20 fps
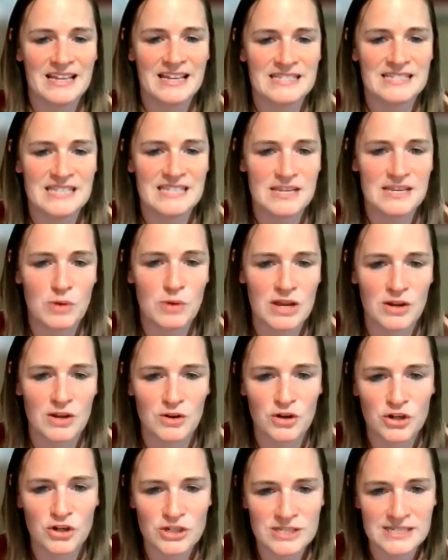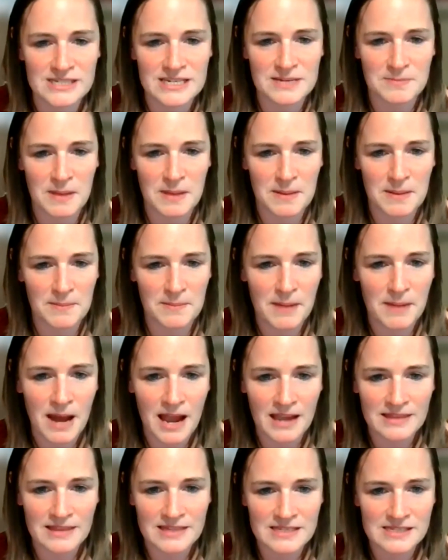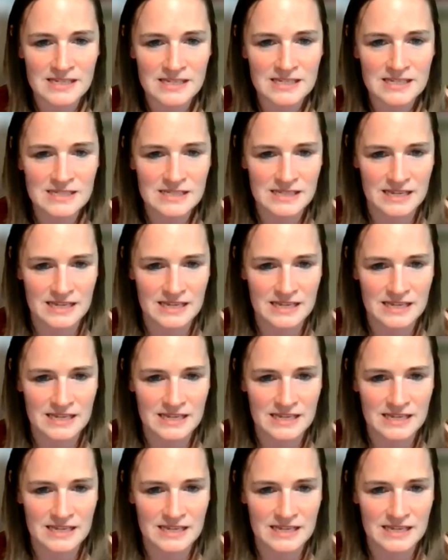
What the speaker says: Let's see what Christine, my behind the scenes